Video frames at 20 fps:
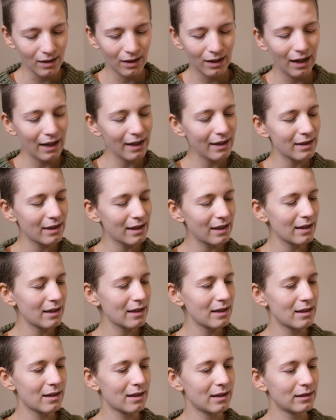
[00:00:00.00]
I
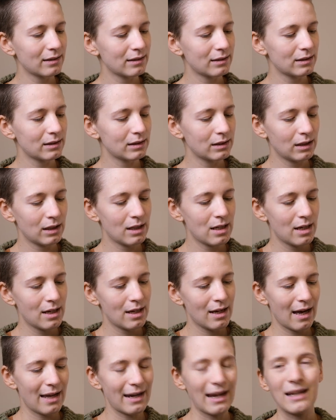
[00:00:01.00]
think,
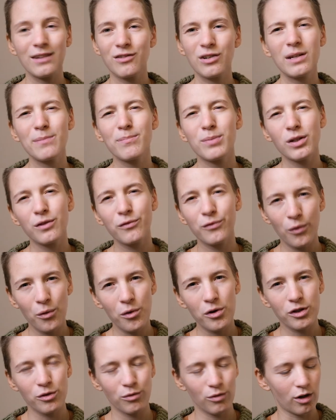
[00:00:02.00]
and I really
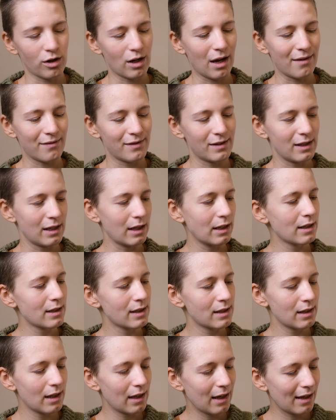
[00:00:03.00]
prefer to not have
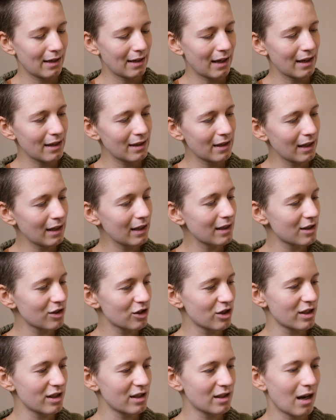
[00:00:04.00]
6. And I think it's
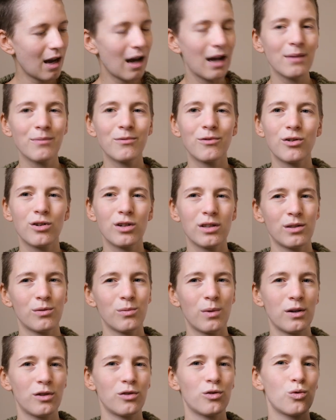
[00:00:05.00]
just time for this
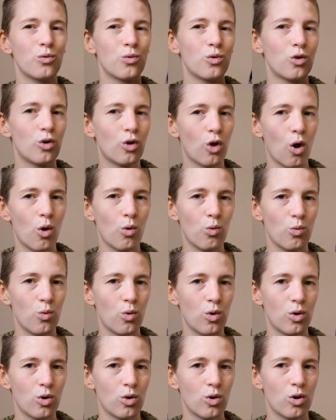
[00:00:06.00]
one to
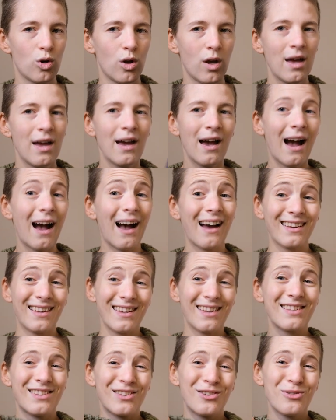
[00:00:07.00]
go.
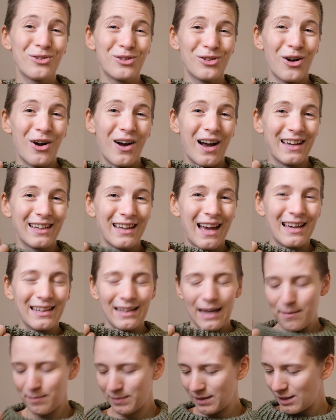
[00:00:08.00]
I
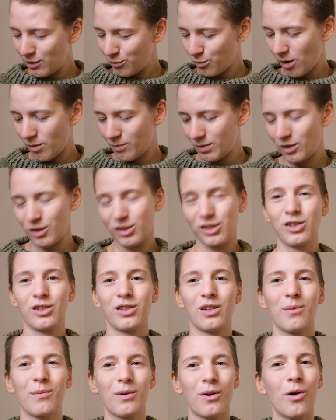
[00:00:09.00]
kept this one because
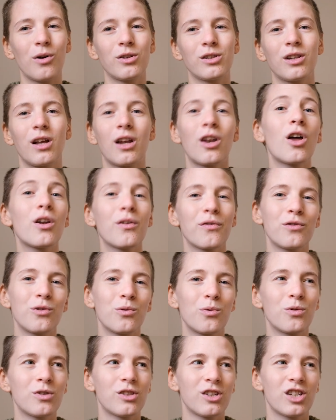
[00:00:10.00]
a lot of
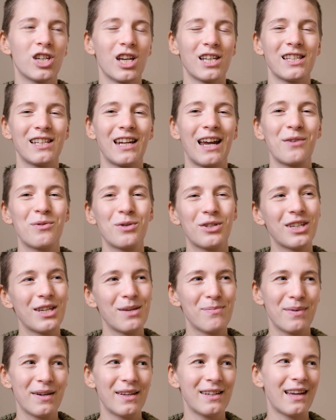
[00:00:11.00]
you suggested I would
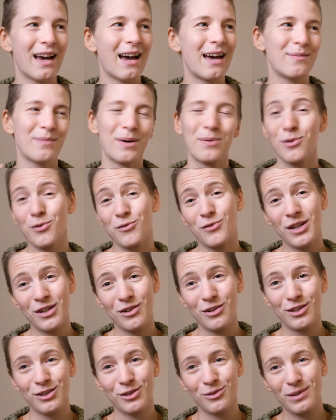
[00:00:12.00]
keep it, and my boyfriend
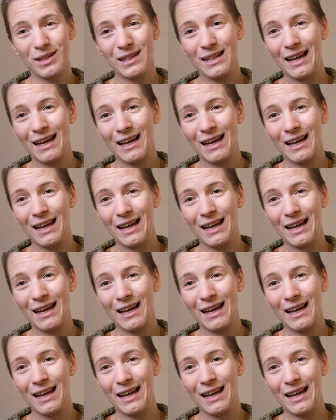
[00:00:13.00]
also really